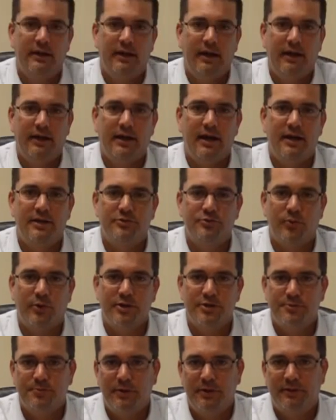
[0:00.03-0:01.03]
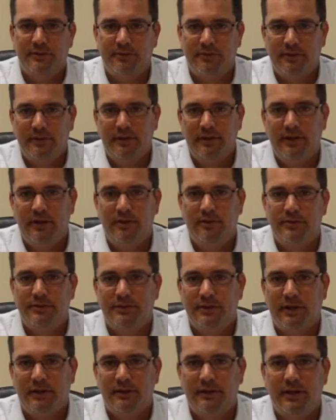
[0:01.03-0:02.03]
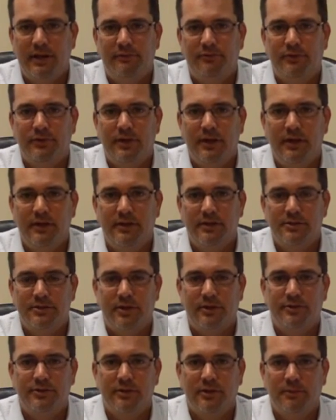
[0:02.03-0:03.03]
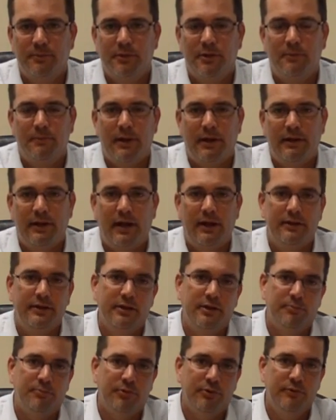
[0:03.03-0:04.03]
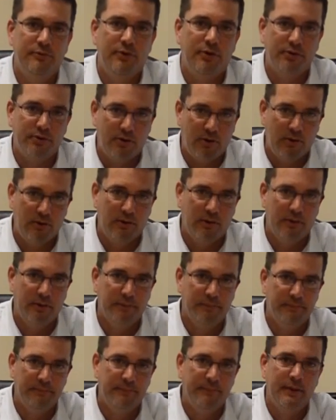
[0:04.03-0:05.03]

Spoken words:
Hi guys, Dwayne Smith here at Keffer Kia. I'm going to talk to you a little bit about how to get approved on a car loan.